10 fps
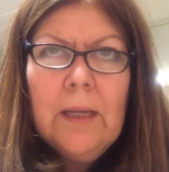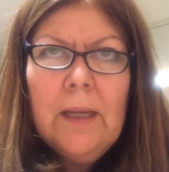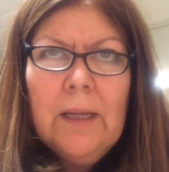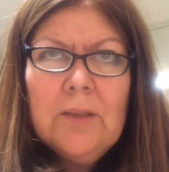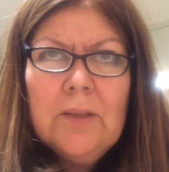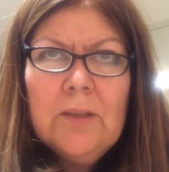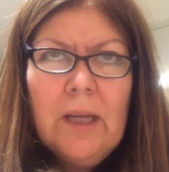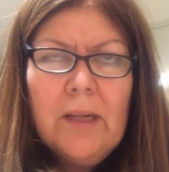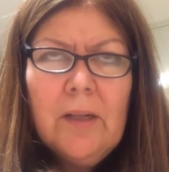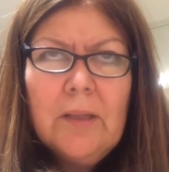and she
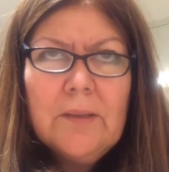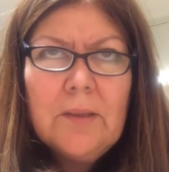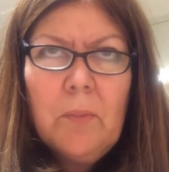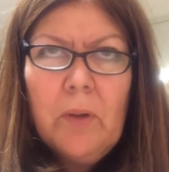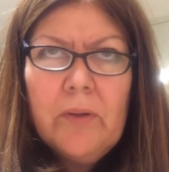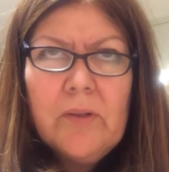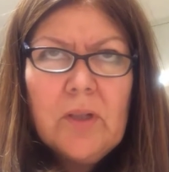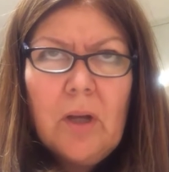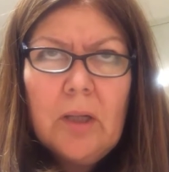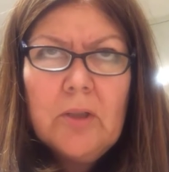got some other
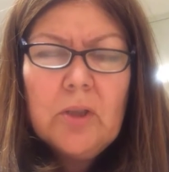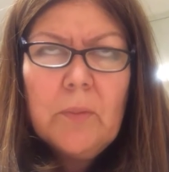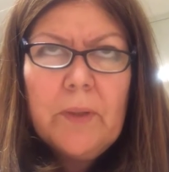scholarship